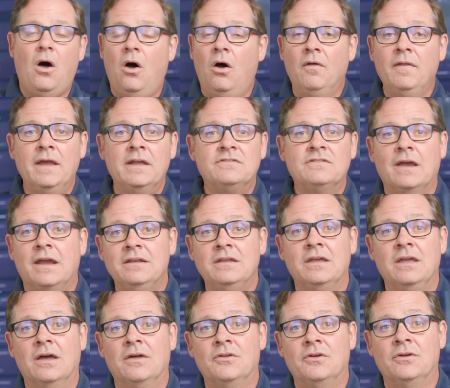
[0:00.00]
All that tied
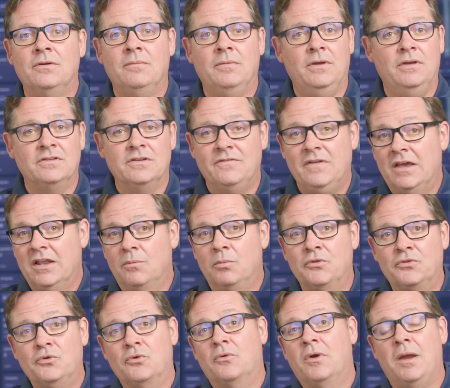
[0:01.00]
together is
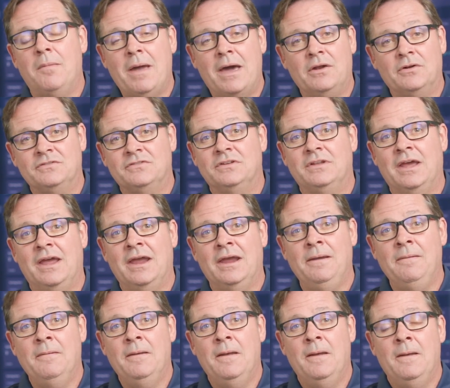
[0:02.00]
available through GreyMatter
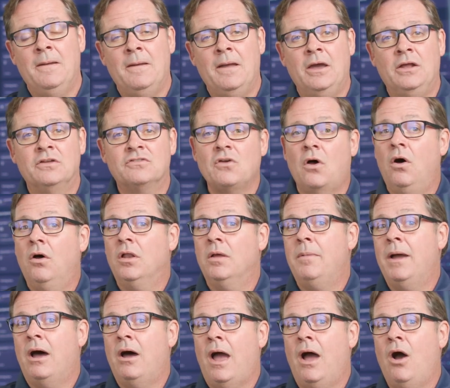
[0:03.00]
today. and it's
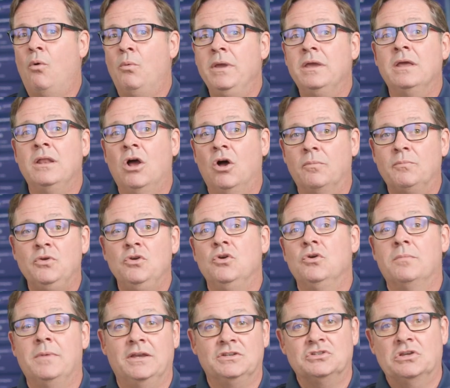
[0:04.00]
all about how we can help
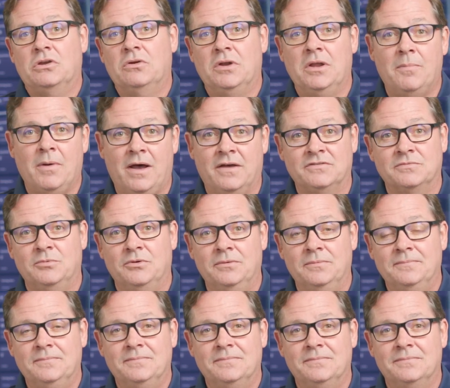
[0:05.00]
you make security
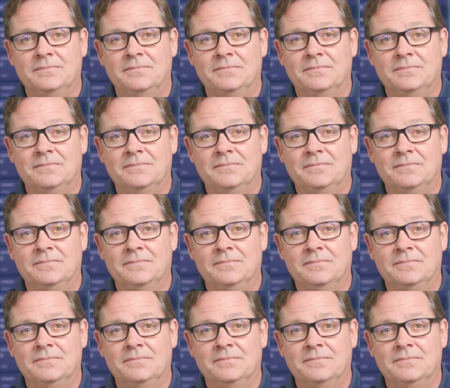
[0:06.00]
possible.